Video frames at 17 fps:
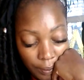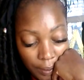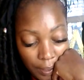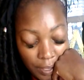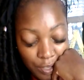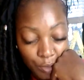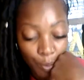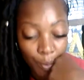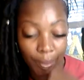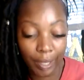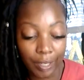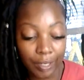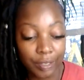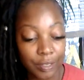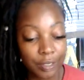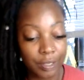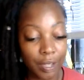And so they're
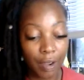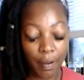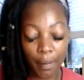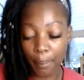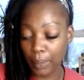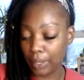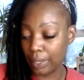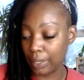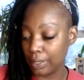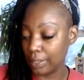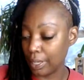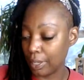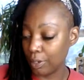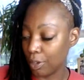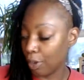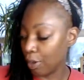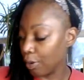concerned because
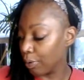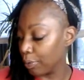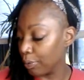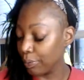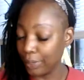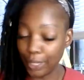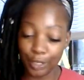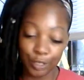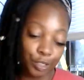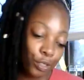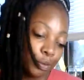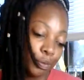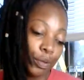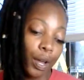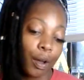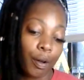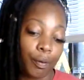they know that you
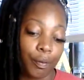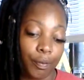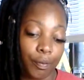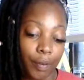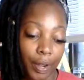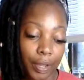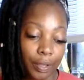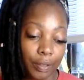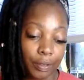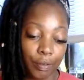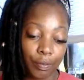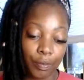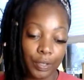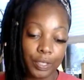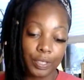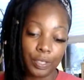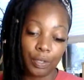know, right? The
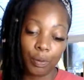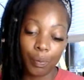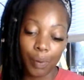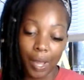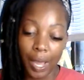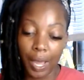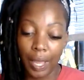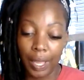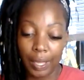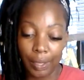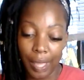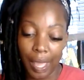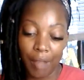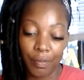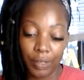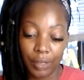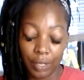reason of why
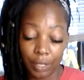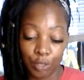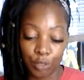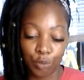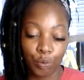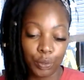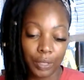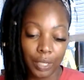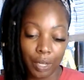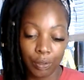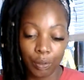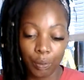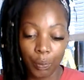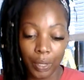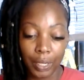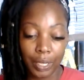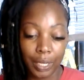everything is going down
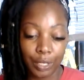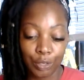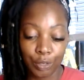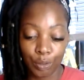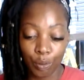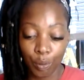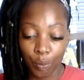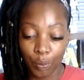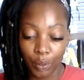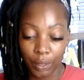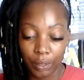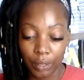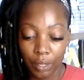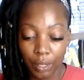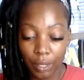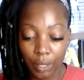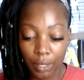the way that it's going.
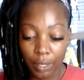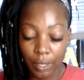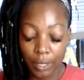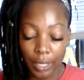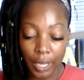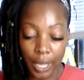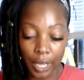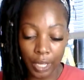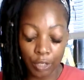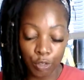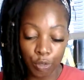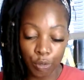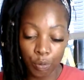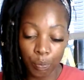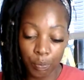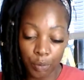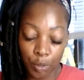And
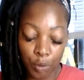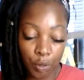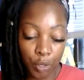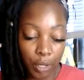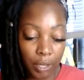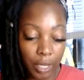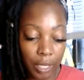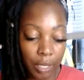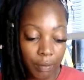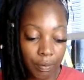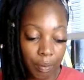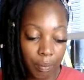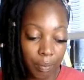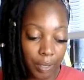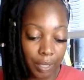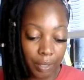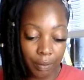you you could
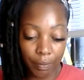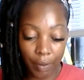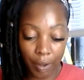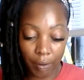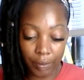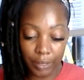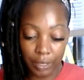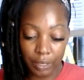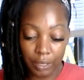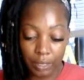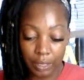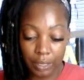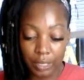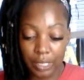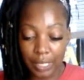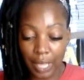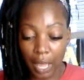even be very
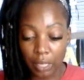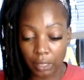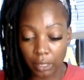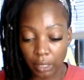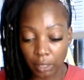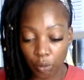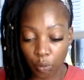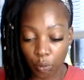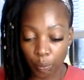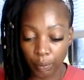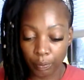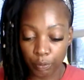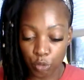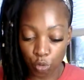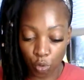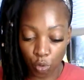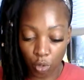silent or
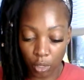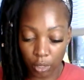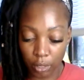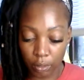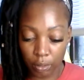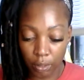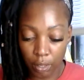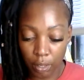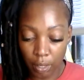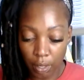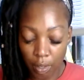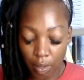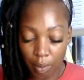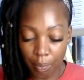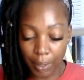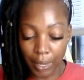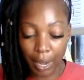withdrawn
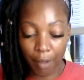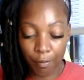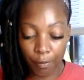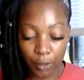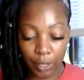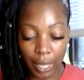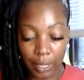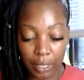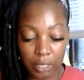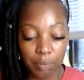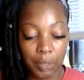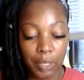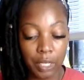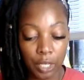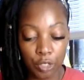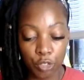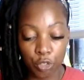but I feel like it's
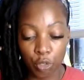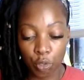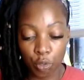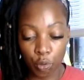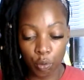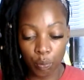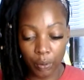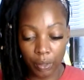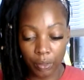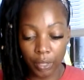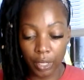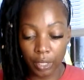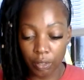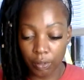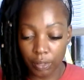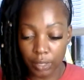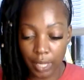because you're going
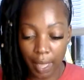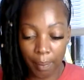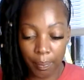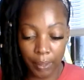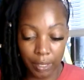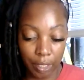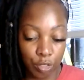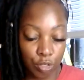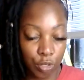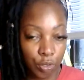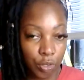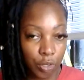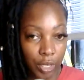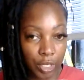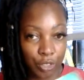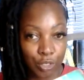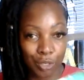within, you're tapping into
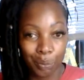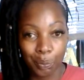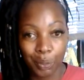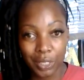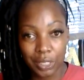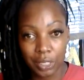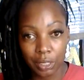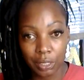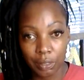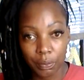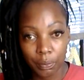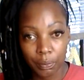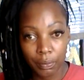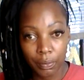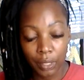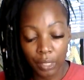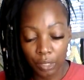your intuition
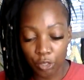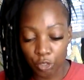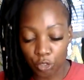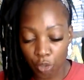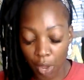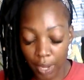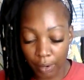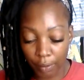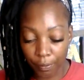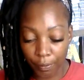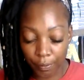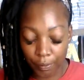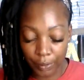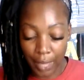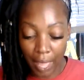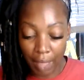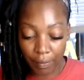to try to
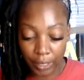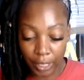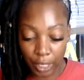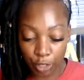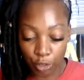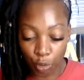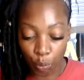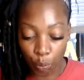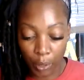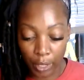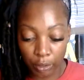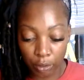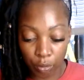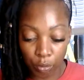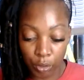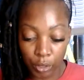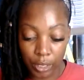navigate your way
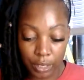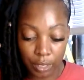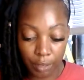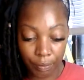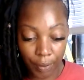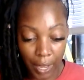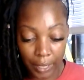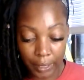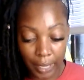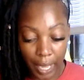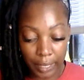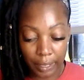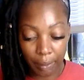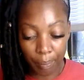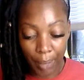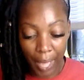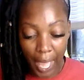through this, to find that
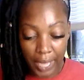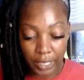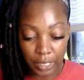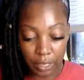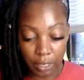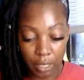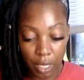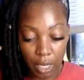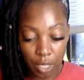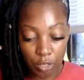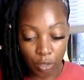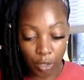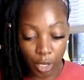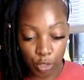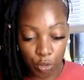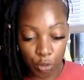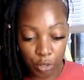compassion so
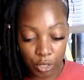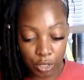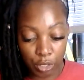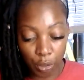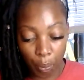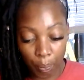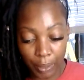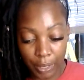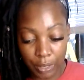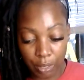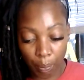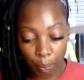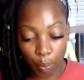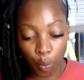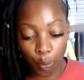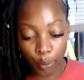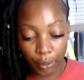that you can still be
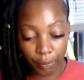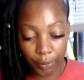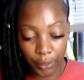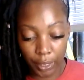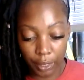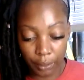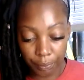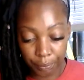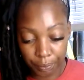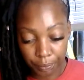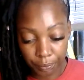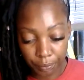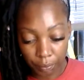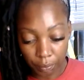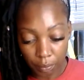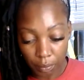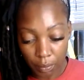supportive here
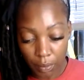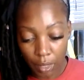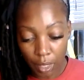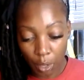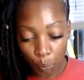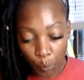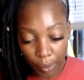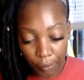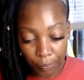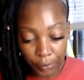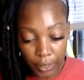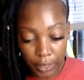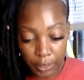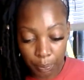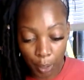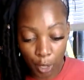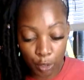with
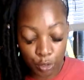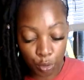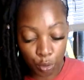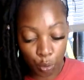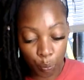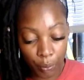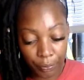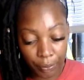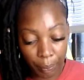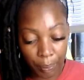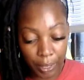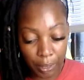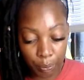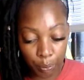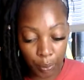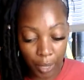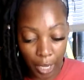this person or with the
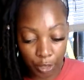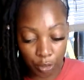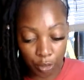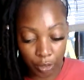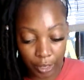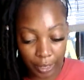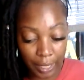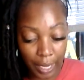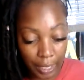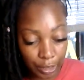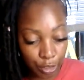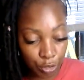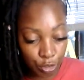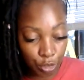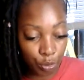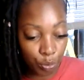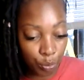people that you're
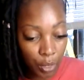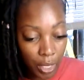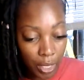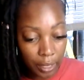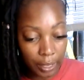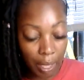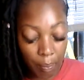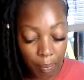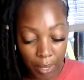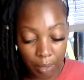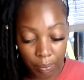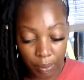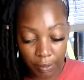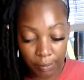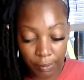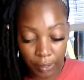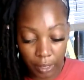connected to that may
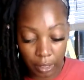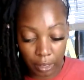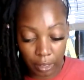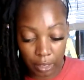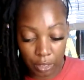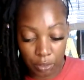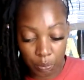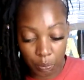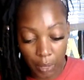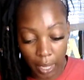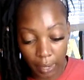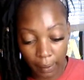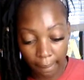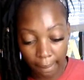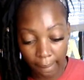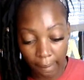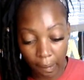be feeling this
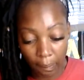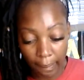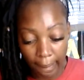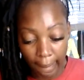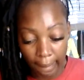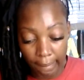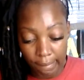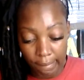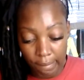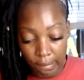way, okay?